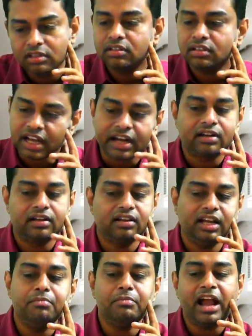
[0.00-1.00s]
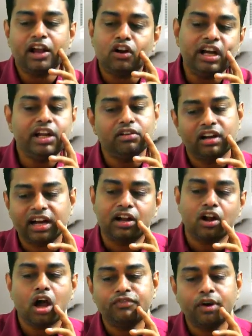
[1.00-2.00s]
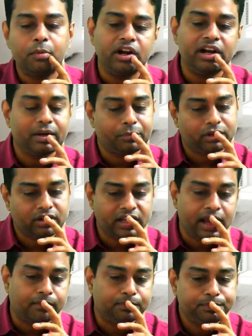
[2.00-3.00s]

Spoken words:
Correct. In bank audit, you will write long form audit report. Yeah.